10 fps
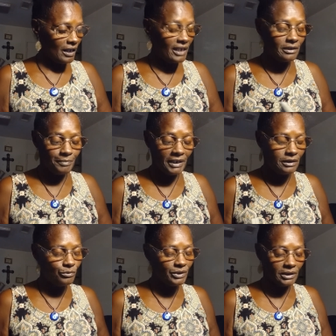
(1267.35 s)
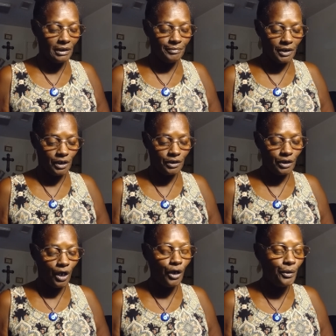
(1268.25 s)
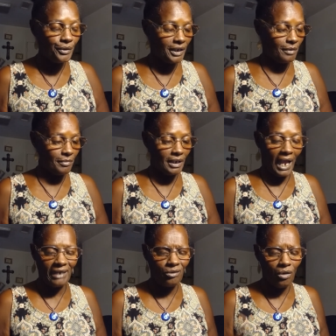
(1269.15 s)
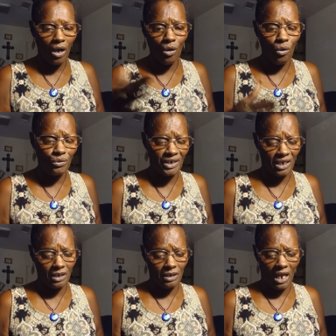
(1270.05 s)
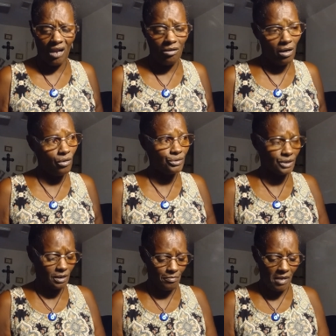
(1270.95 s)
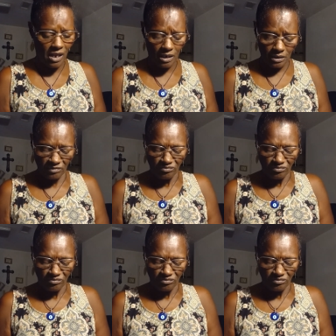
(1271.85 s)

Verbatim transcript: Especially when something is hurting me. I don't hold in. I don't hold shit back.